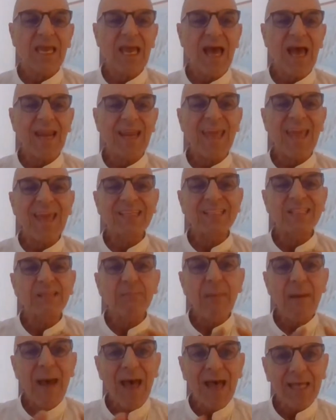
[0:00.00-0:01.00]
and
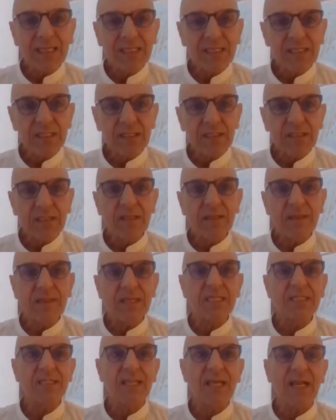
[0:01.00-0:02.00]
expand the
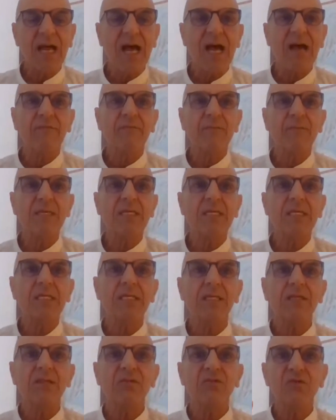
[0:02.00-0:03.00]
things that have been
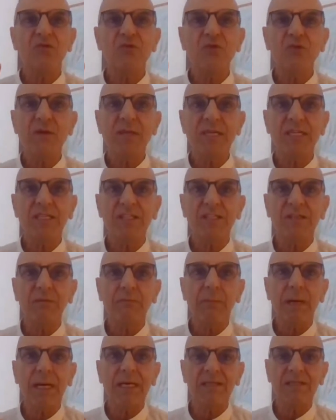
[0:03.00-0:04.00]
shrinked
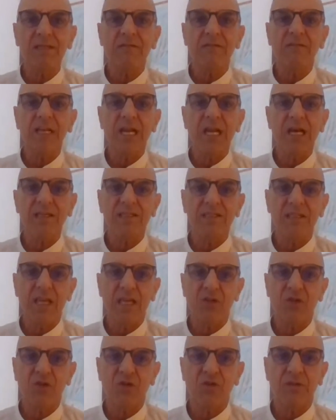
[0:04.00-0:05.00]
by civilization.